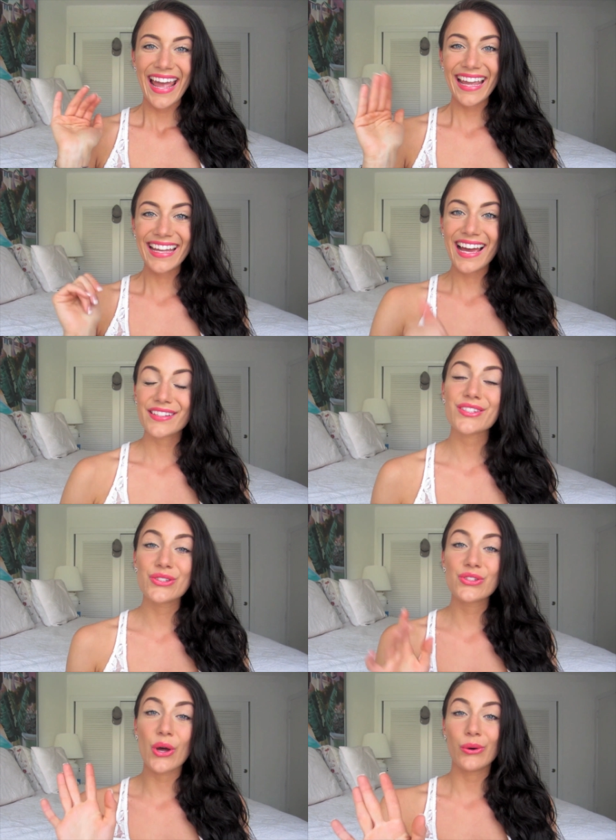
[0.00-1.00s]
Hey guys,
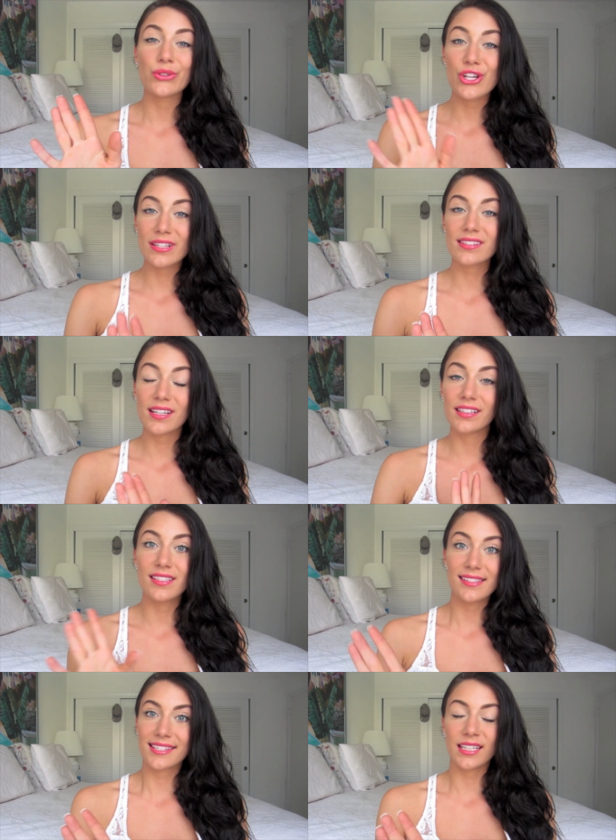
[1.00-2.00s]
so just a
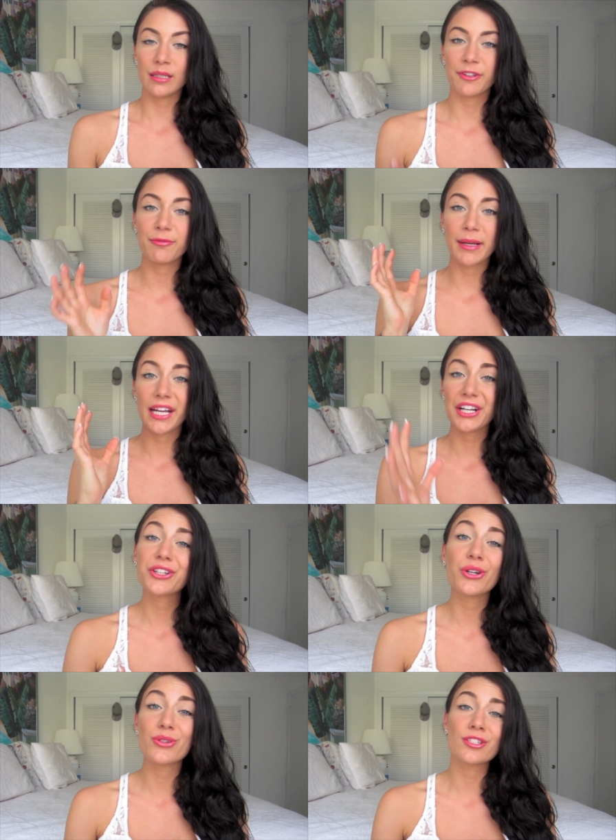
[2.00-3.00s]
disclaimer, if my
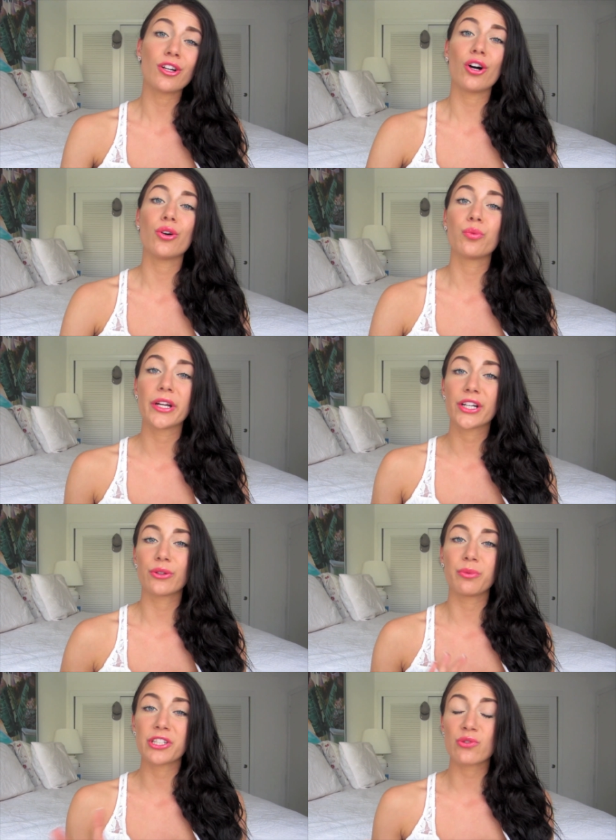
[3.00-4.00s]
hair goes in all
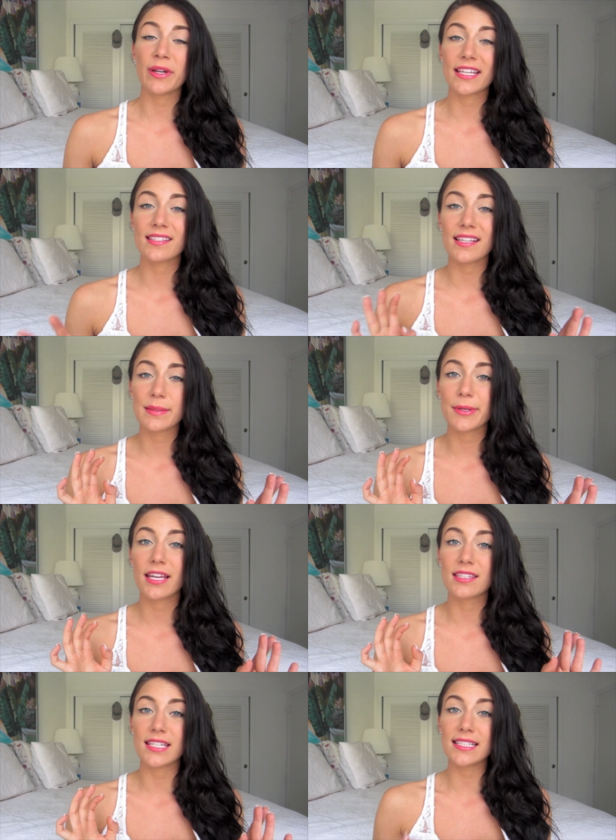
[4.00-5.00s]
weird which ways, it's
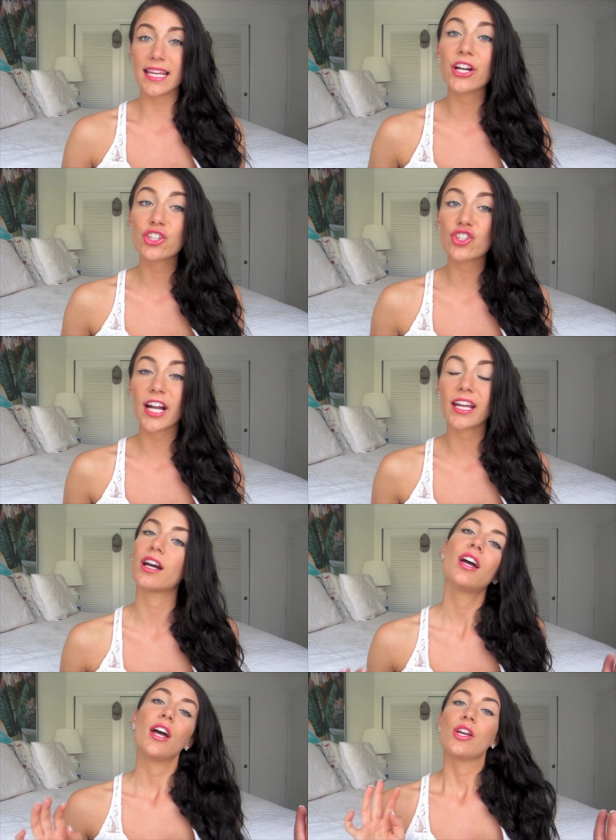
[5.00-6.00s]
because it is air
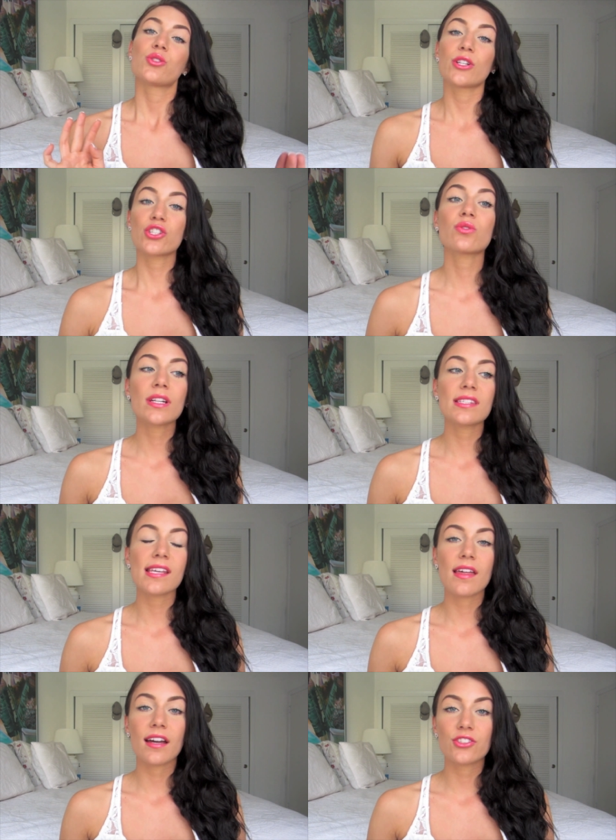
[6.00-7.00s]
drying. So I just want to
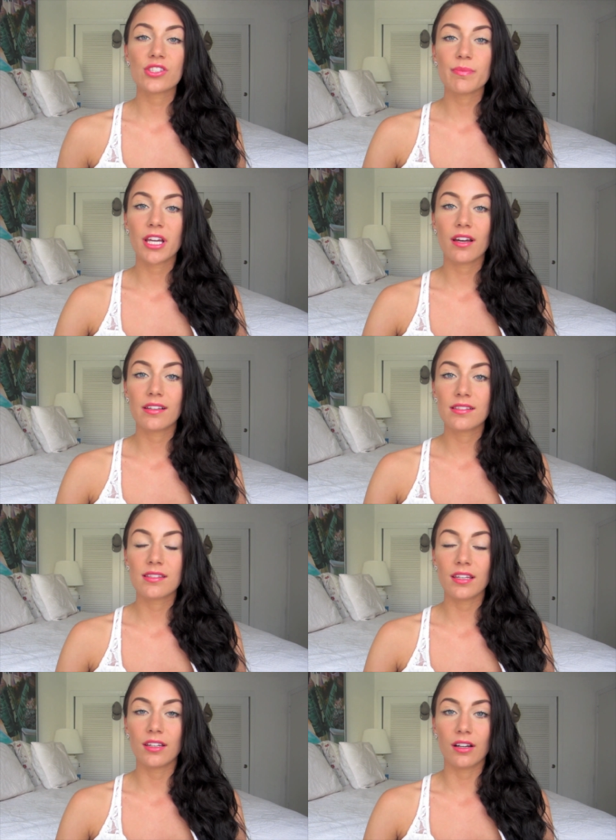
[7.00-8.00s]
say that just
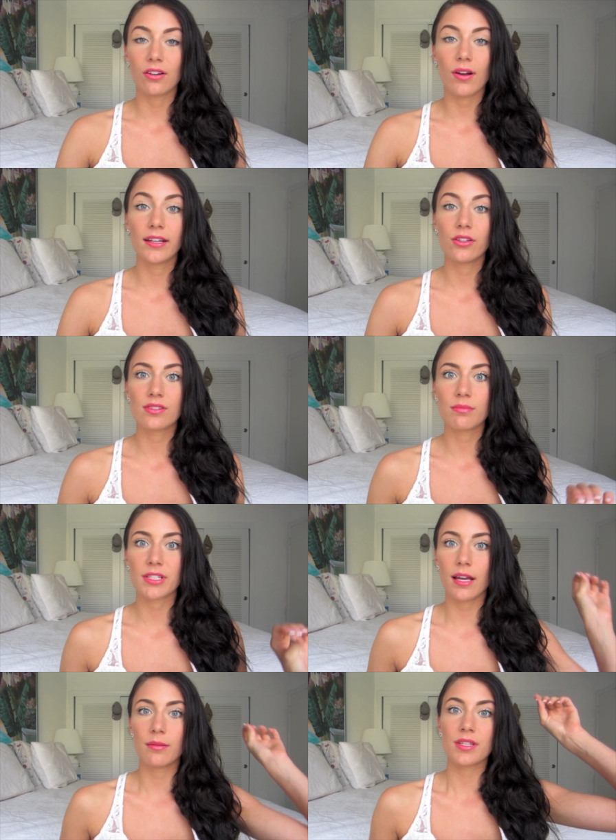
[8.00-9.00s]
because, you know, I know
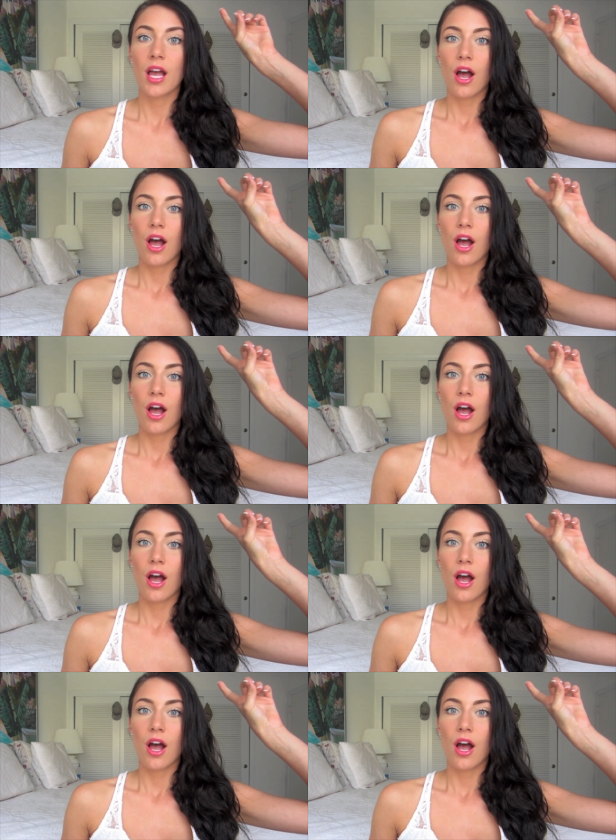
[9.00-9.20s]
sometimes